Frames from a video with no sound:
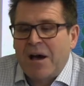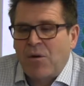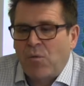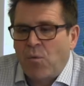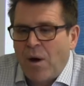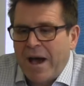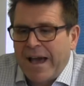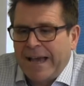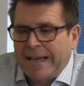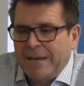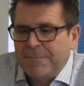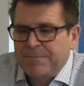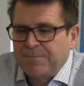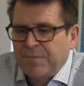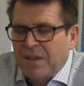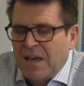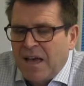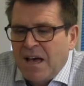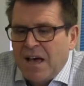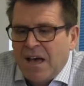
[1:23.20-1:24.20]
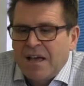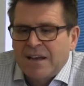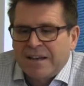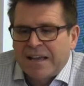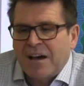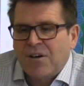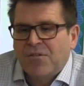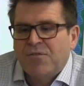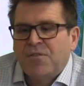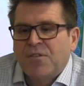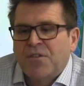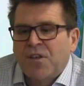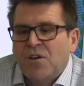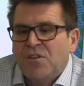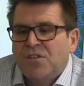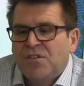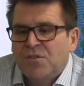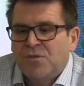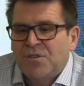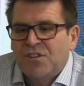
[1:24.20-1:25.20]
that way. Now, for
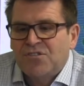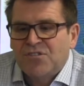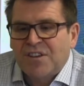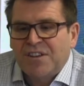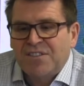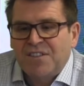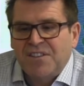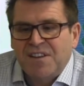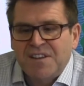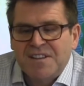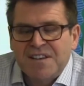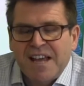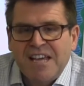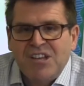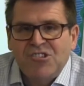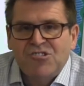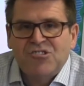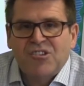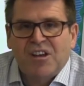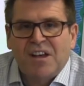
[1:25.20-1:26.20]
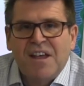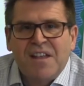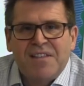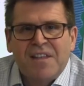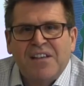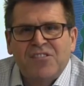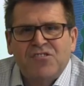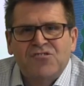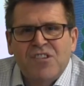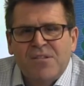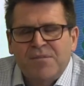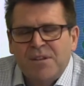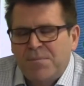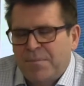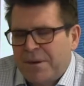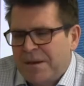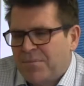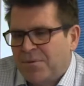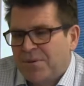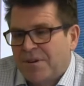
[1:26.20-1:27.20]
those who are interested in nature, that's generally
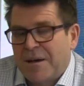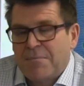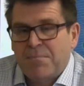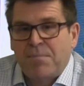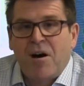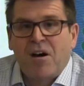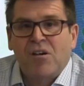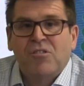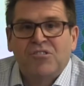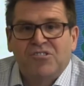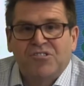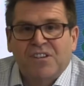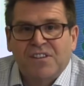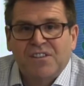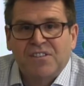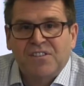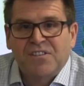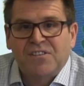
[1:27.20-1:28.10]
people like biologists.